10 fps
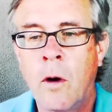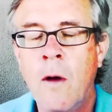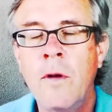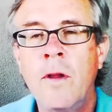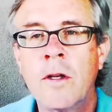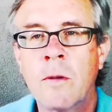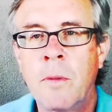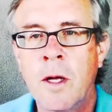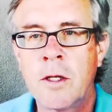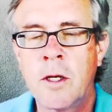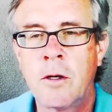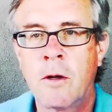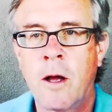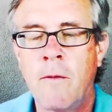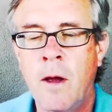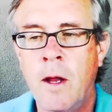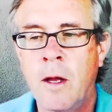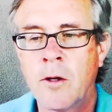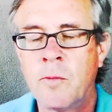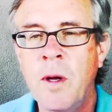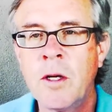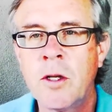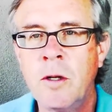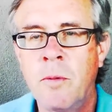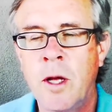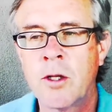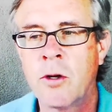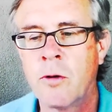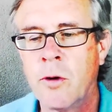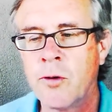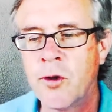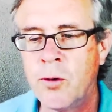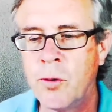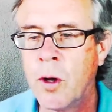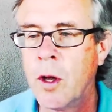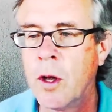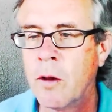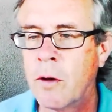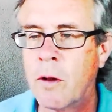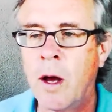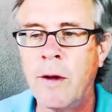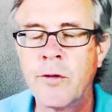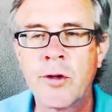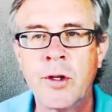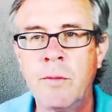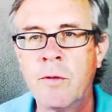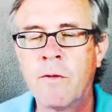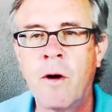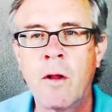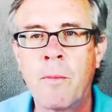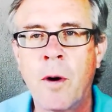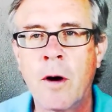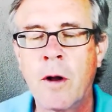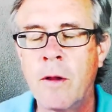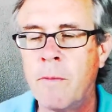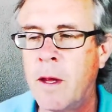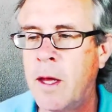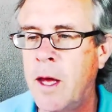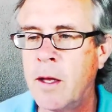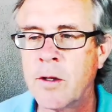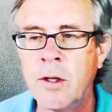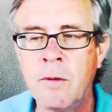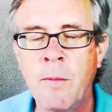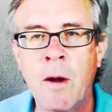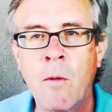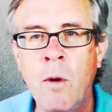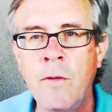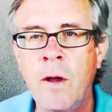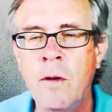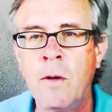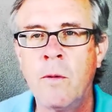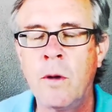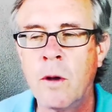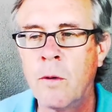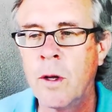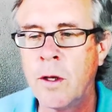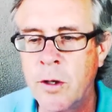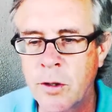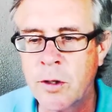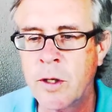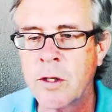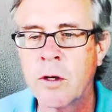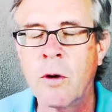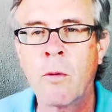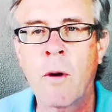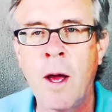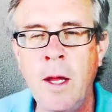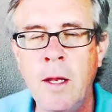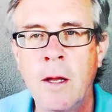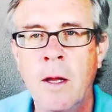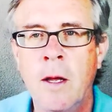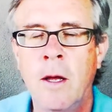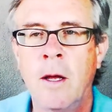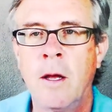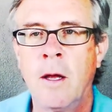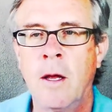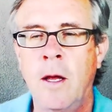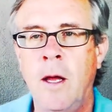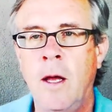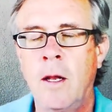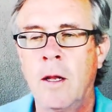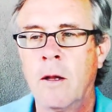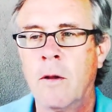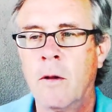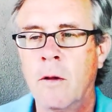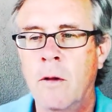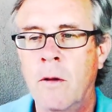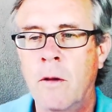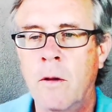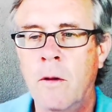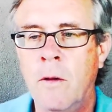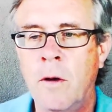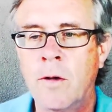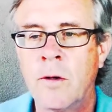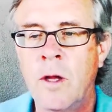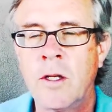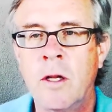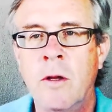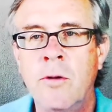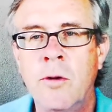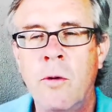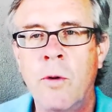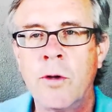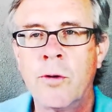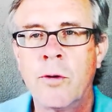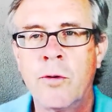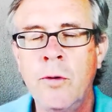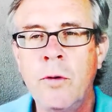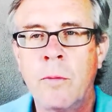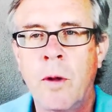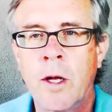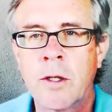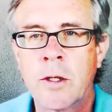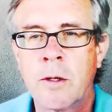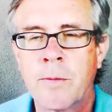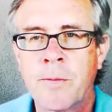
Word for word: everything's a blessing in your life. And, and, especially blessed are those who their lives seem to fall apart on them. They can't seem, no matter what they do, you know, it just doesn't go right. And they say those are the ones that are truly blessed.